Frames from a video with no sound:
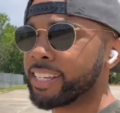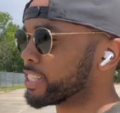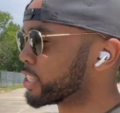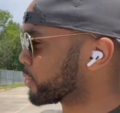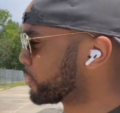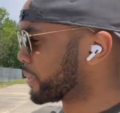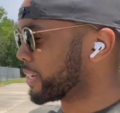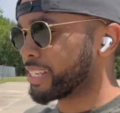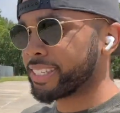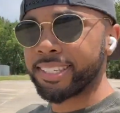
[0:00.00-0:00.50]

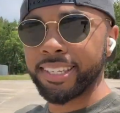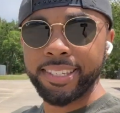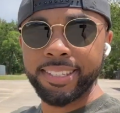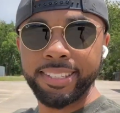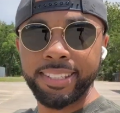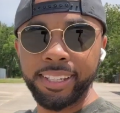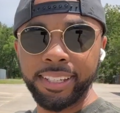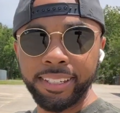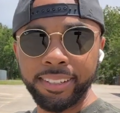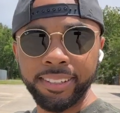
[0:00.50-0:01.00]

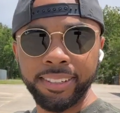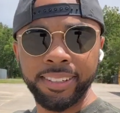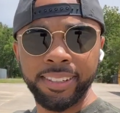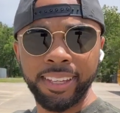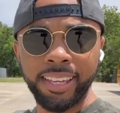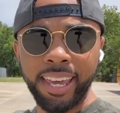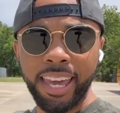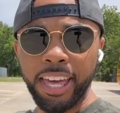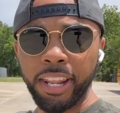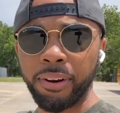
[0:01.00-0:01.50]
2016
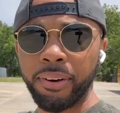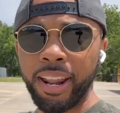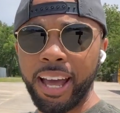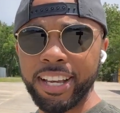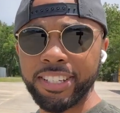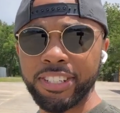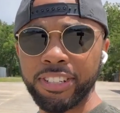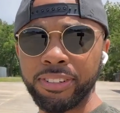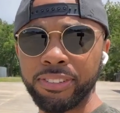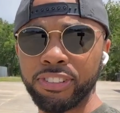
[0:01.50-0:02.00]

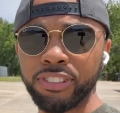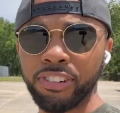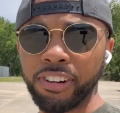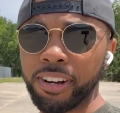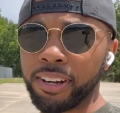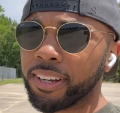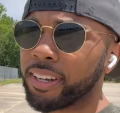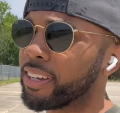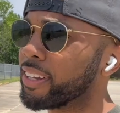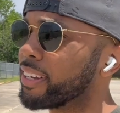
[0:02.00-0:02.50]
international truck